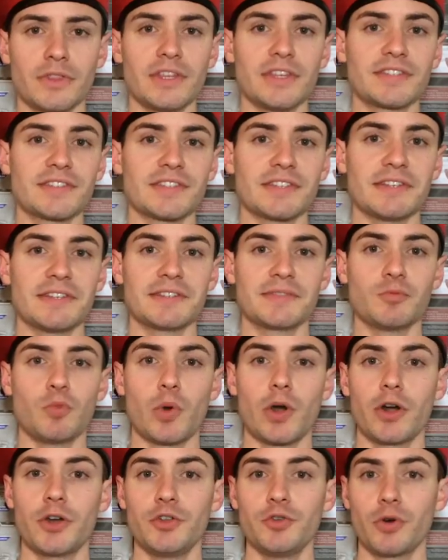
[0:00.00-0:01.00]
This is
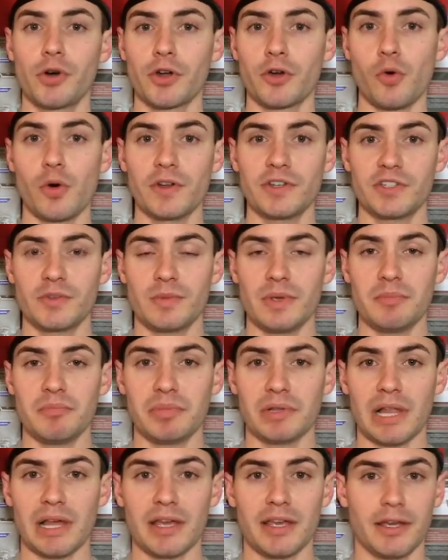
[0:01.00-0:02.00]
where you are going to be
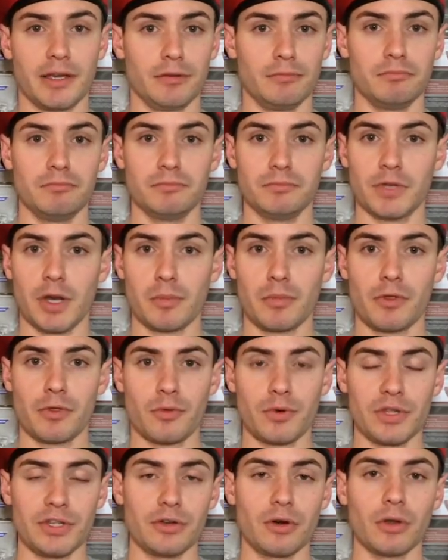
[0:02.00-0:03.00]
playing. Number
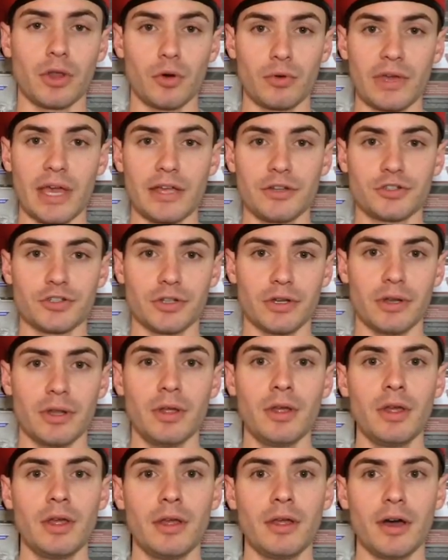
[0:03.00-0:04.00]
three, your location.
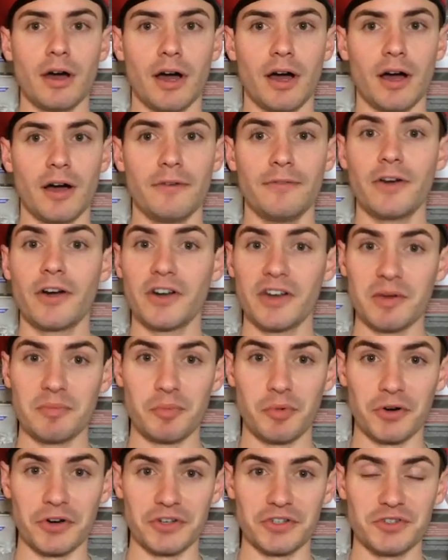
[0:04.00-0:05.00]
Very
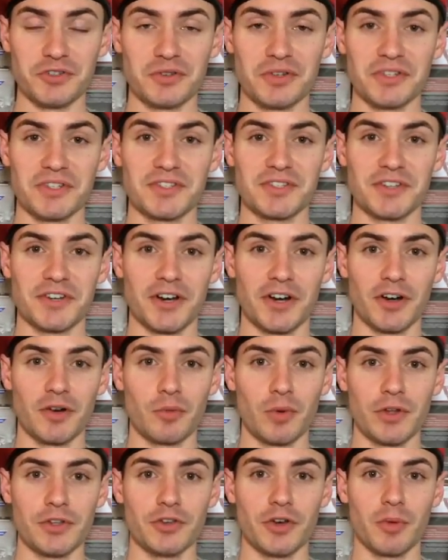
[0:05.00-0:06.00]
important to consider
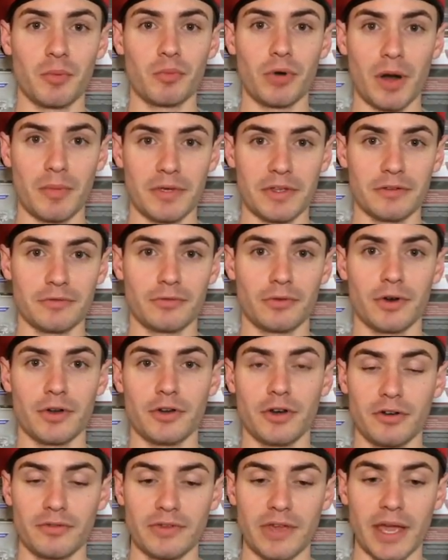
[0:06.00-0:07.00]
when you're prepping for a
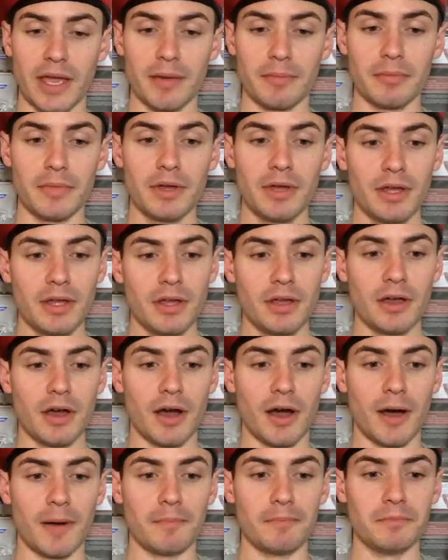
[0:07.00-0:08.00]
Nerf game.
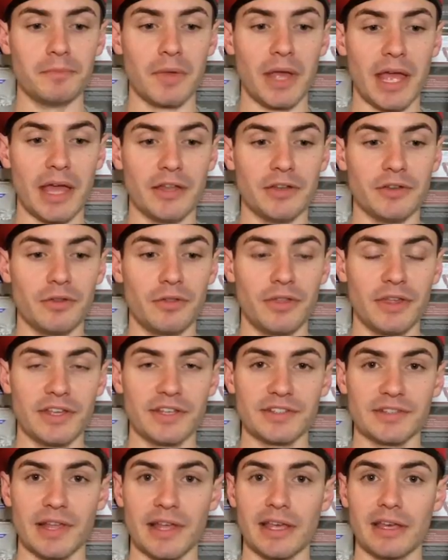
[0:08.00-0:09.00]
And
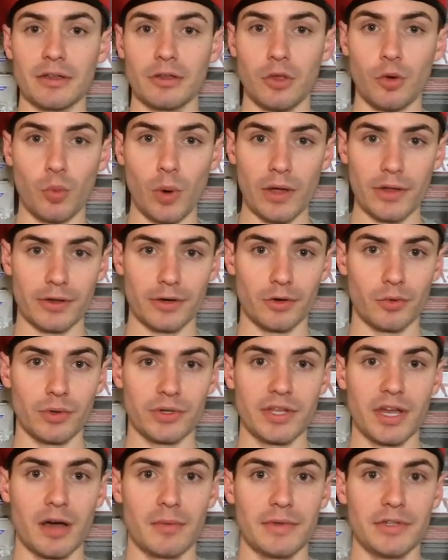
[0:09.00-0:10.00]
things like the weather
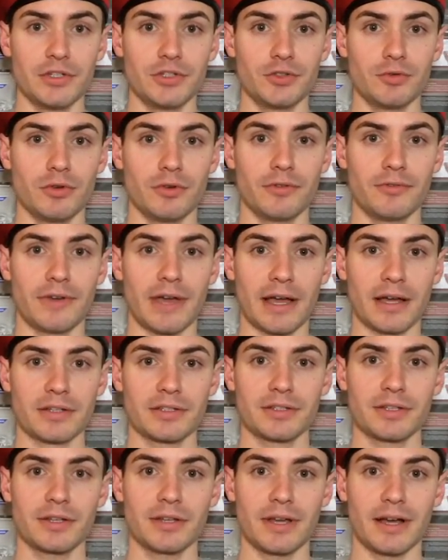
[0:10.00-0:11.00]
would come into
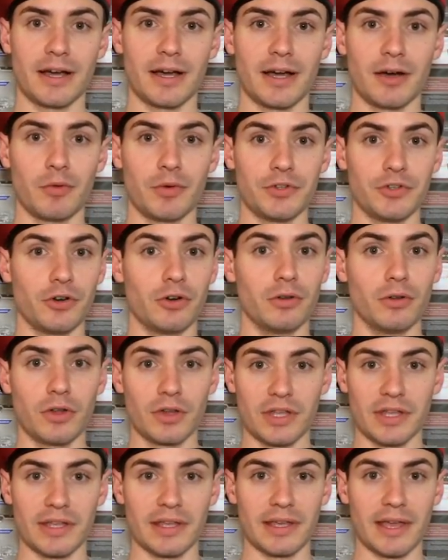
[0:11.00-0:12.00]
effect when you're
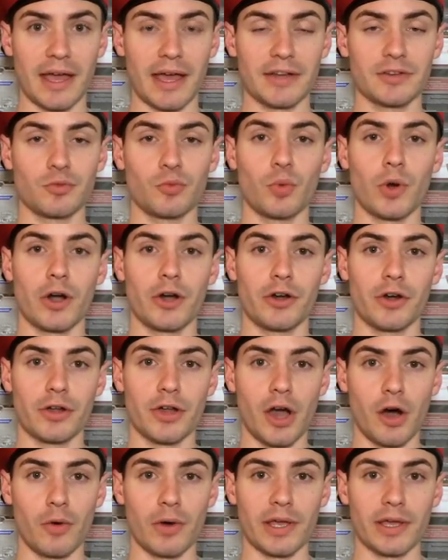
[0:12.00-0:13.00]
looking at where you're
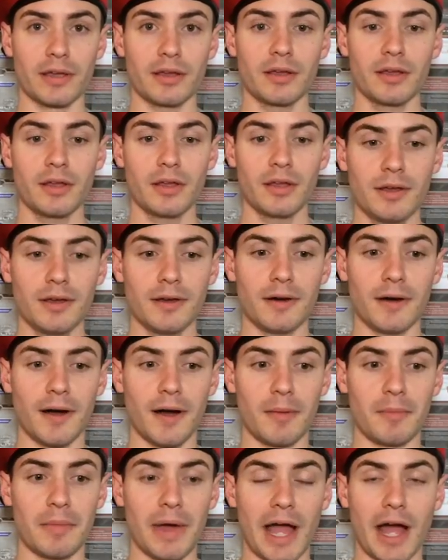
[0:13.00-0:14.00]
going.
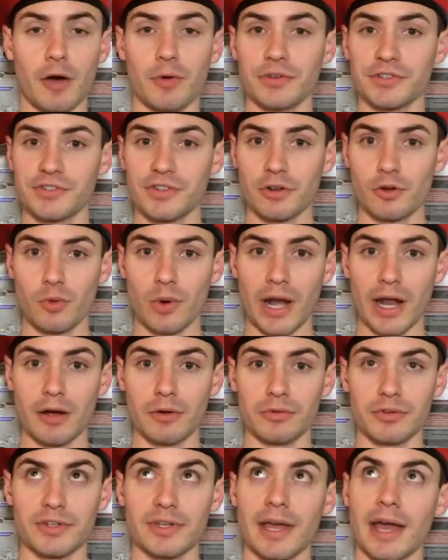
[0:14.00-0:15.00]
How is the
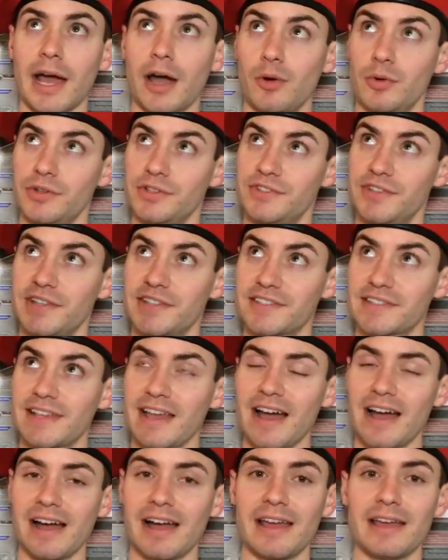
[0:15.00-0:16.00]
ground? How is the
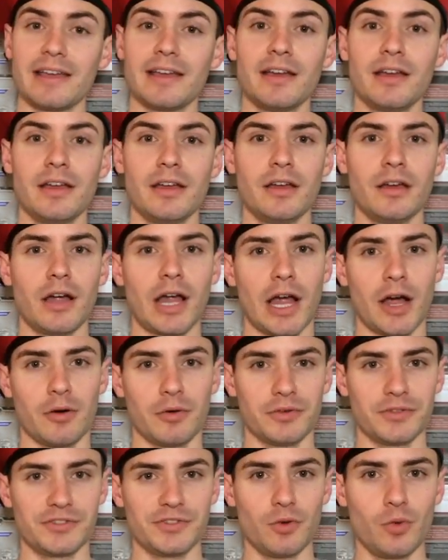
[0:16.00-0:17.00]
sky?
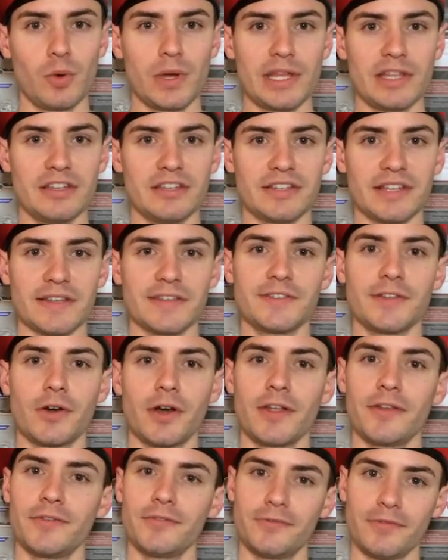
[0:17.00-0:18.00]
How is the wind? Is there
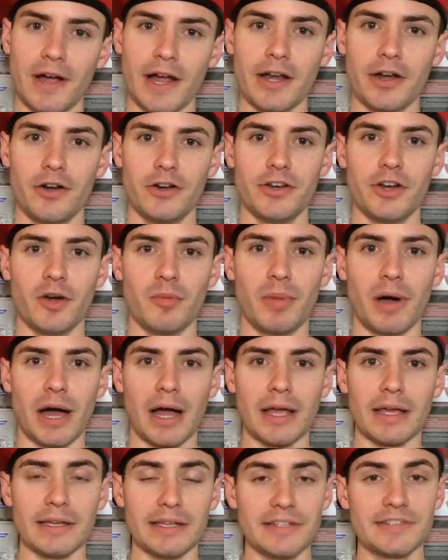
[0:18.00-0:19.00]
a fire
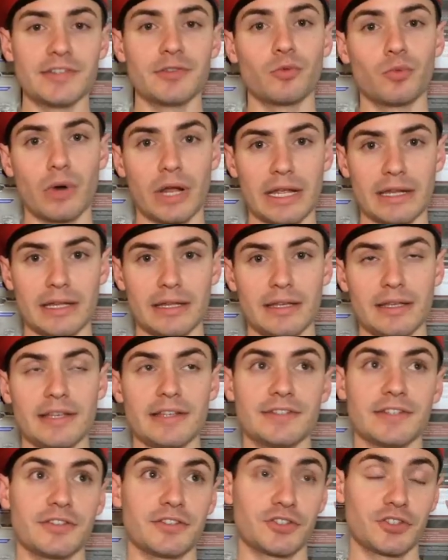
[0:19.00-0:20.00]
nearby? Is it raining?
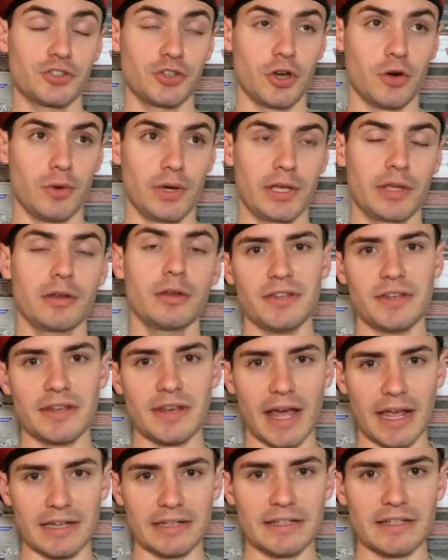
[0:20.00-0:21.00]
Is it snowing?
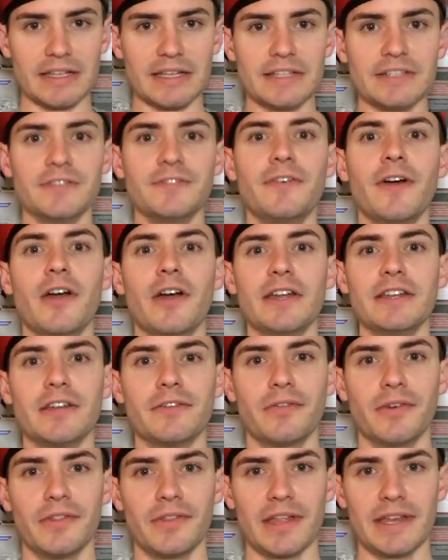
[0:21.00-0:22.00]
Night is very
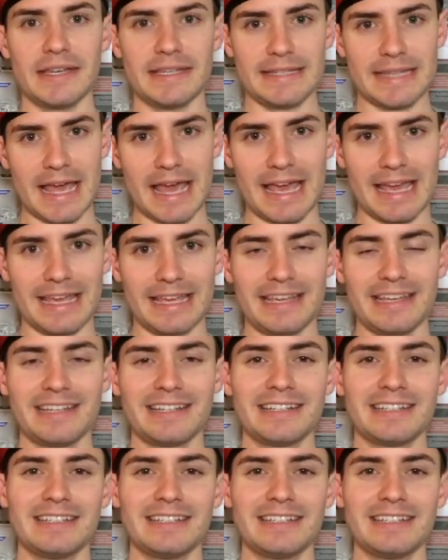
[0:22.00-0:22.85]
different than day.